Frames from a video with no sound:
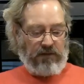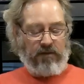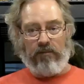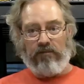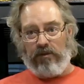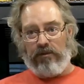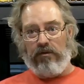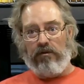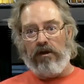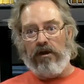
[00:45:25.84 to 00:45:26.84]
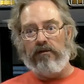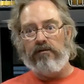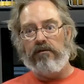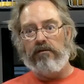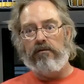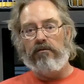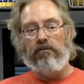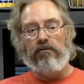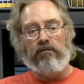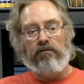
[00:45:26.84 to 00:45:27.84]
Thumbs up to you guys.
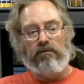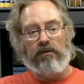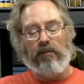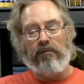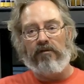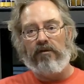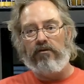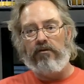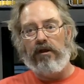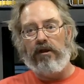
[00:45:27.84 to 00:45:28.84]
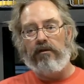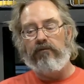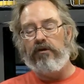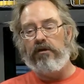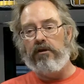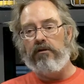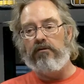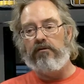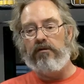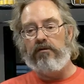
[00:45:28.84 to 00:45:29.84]
You kept us entertained for
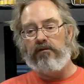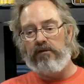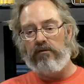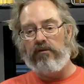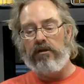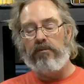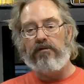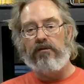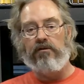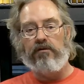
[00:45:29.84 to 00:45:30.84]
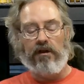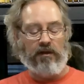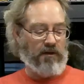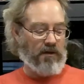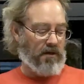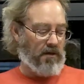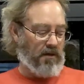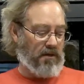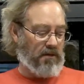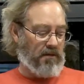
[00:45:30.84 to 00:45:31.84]
years, and you still keep us entertained.
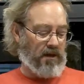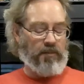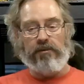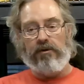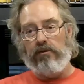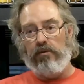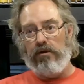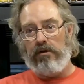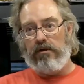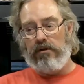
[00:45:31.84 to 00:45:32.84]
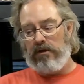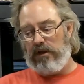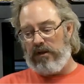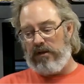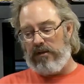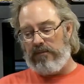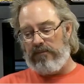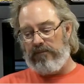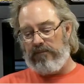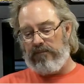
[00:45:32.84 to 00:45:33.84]
Keep up the good work.
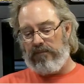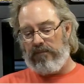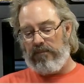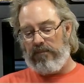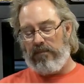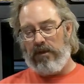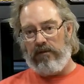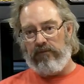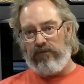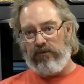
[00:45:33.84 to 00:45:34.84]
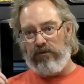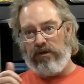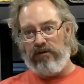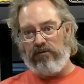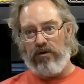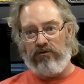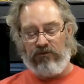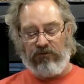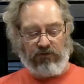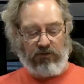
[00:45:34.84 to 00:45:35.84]
And for you guys
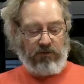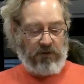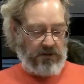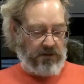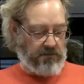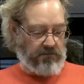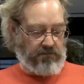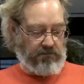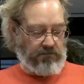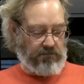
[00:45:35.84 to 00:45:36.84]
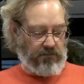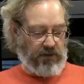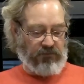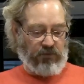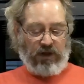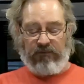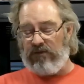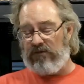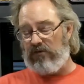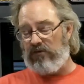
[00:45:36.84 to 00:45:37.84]
watching the show, if you
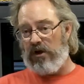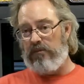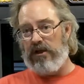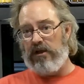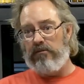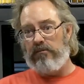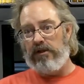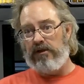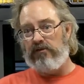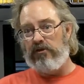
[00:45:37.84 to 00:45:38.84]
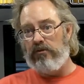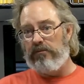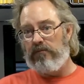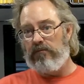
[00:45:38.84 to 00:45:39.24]
haven't subscribed yet, please do.